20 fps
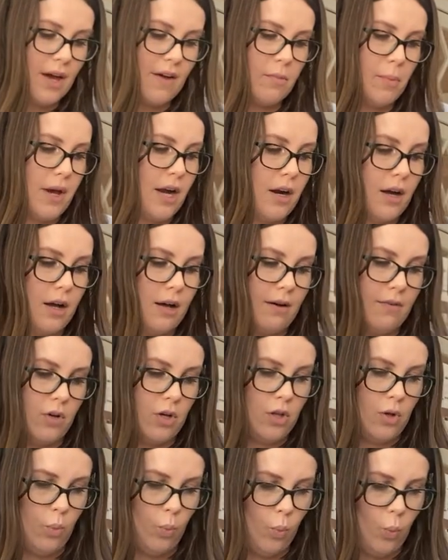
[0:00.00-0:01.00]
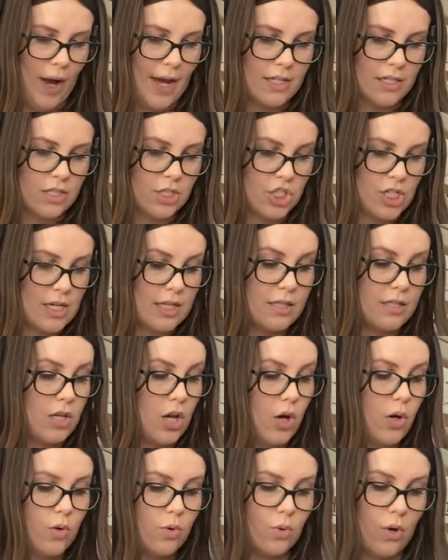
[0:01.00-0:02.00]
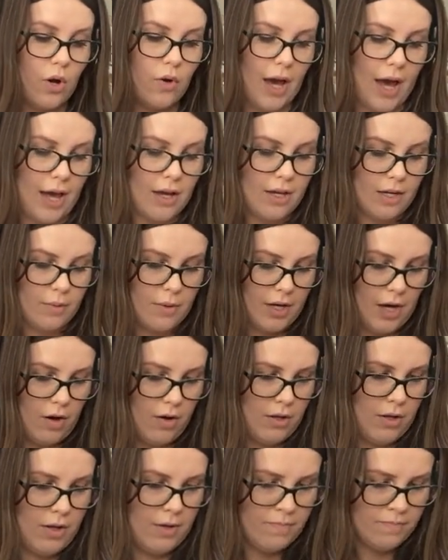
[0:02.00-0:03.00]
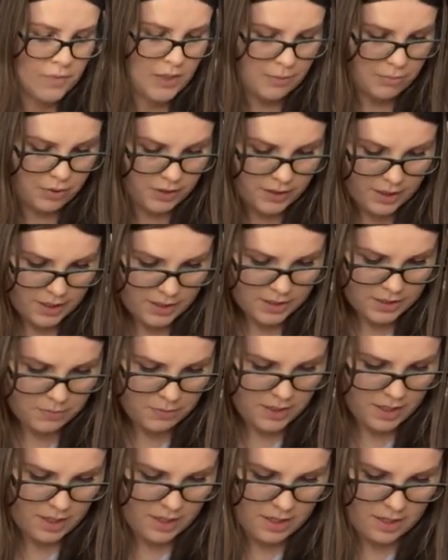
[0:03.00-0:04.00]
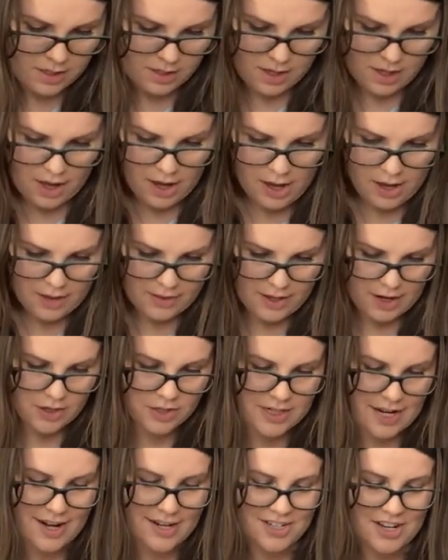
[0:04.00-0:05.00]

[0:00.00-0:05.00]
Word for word: have a pair of white jeans. Oh, okay, here we go. Please be, uh, they are stained.